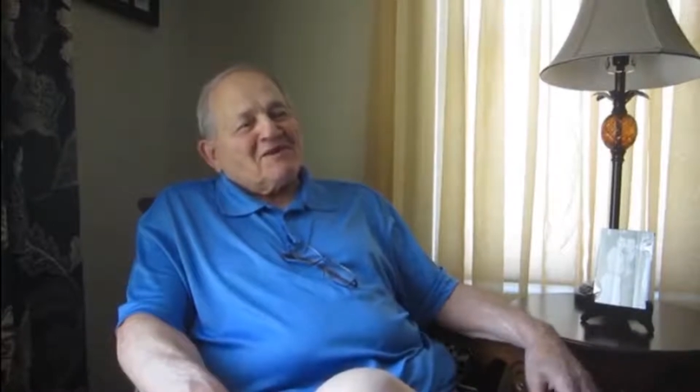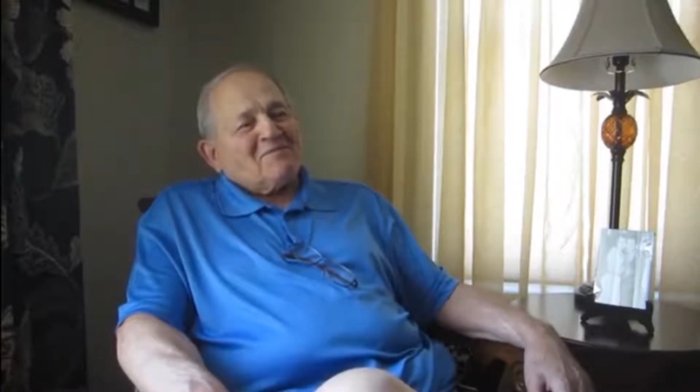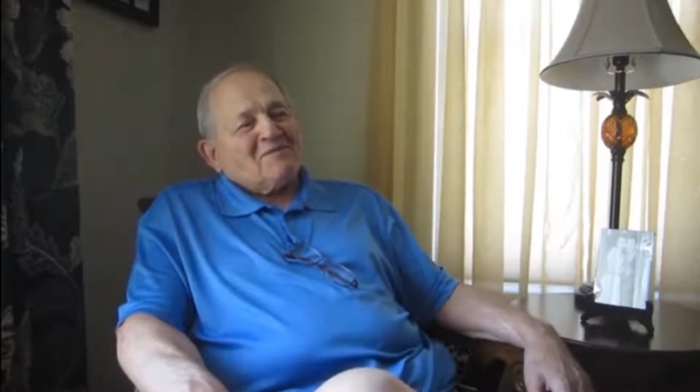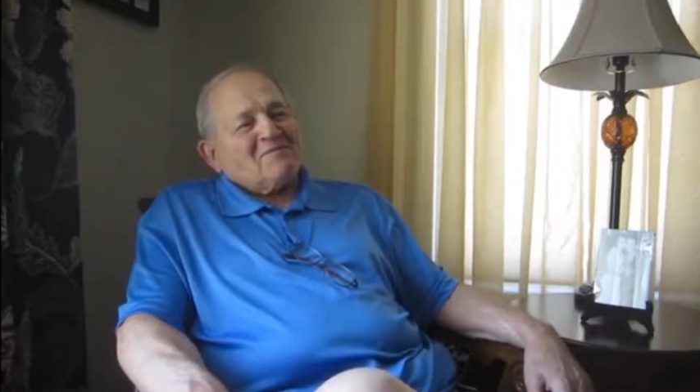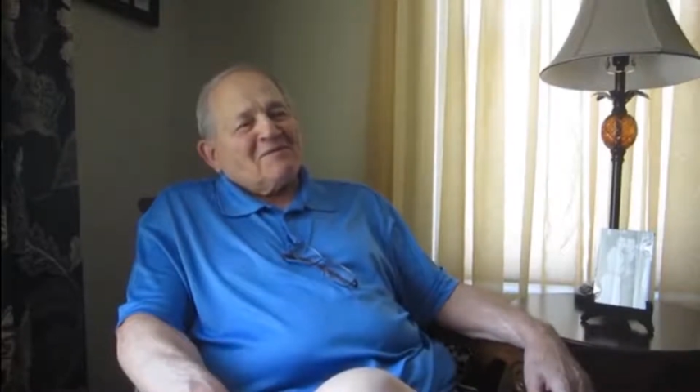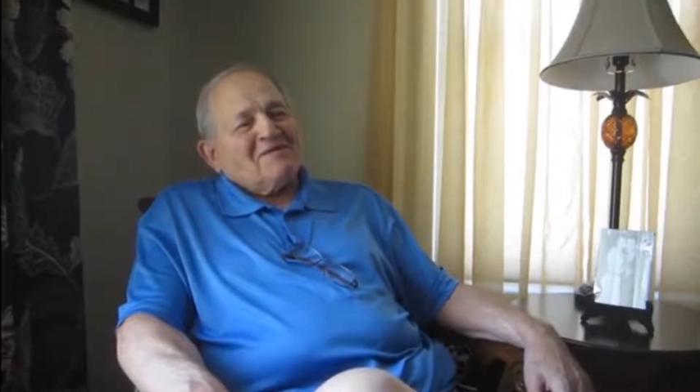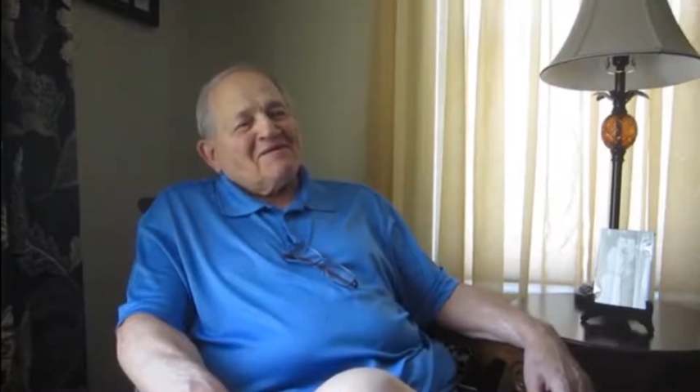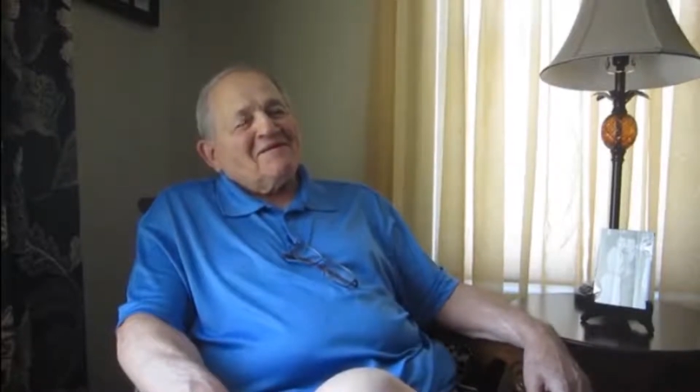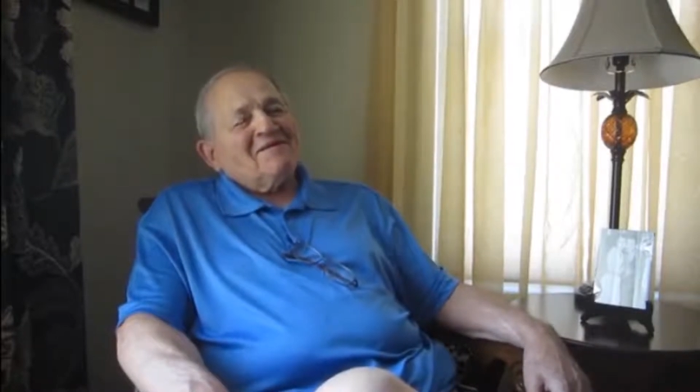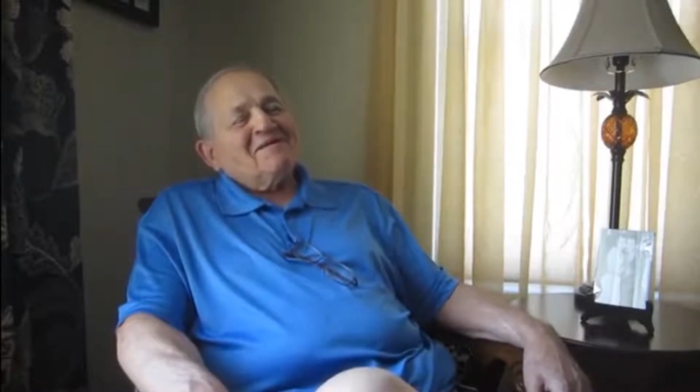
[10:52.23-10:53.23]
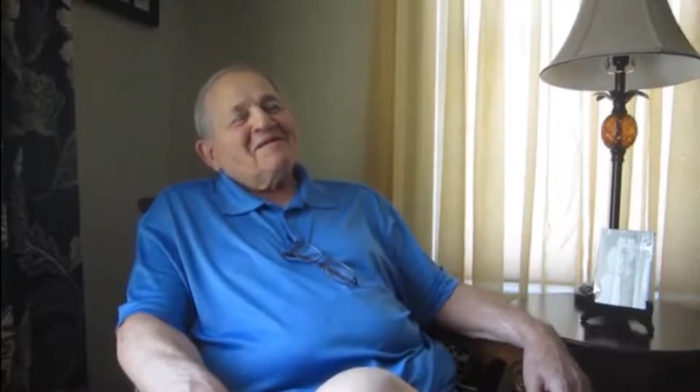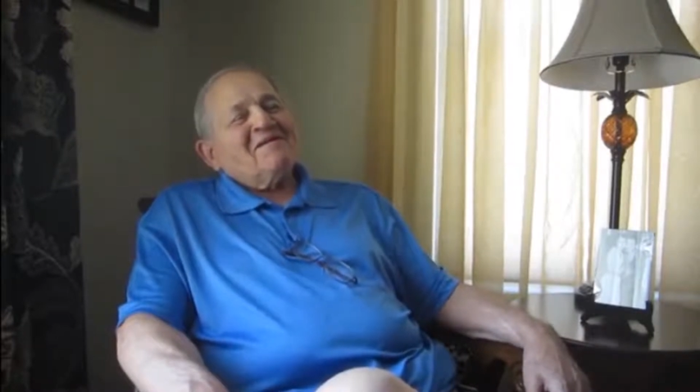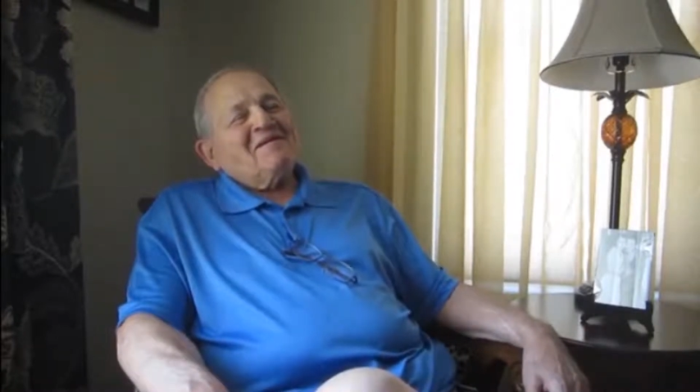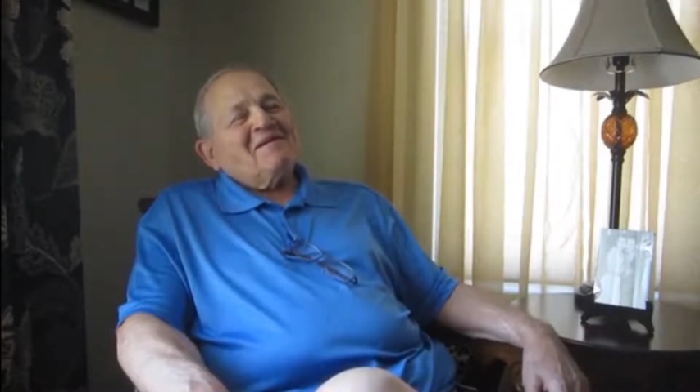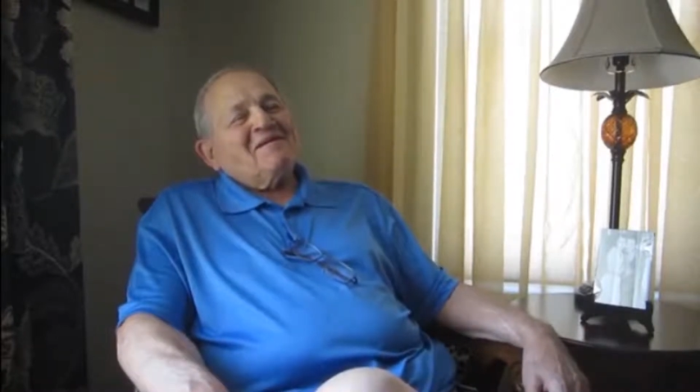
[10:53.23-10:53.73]
up to me,
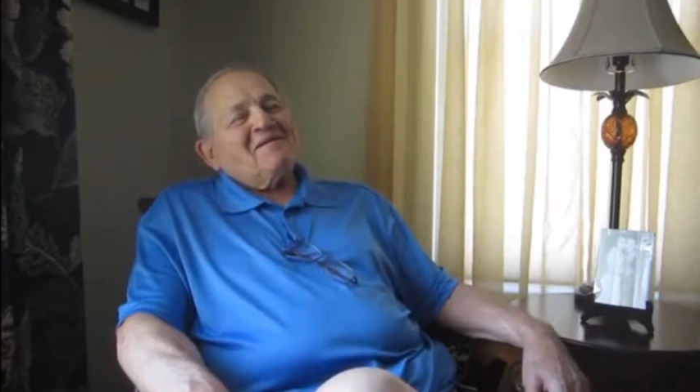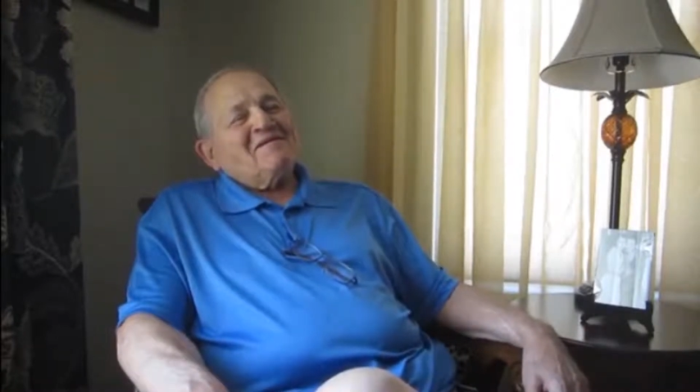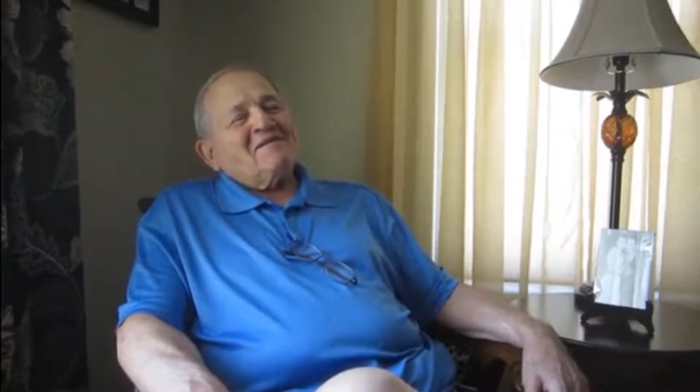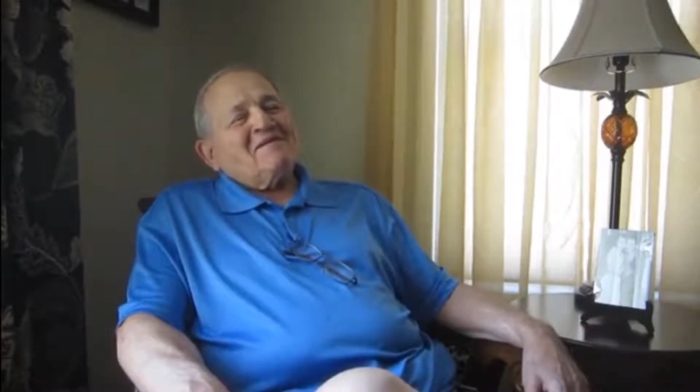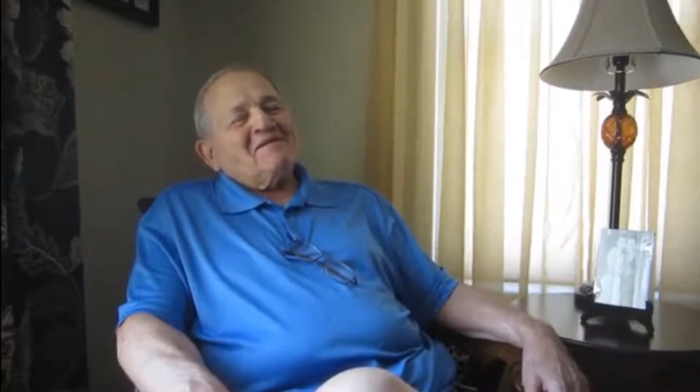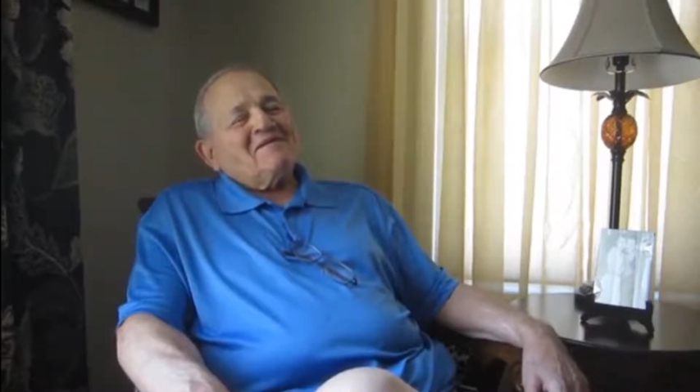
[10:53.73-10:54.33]
and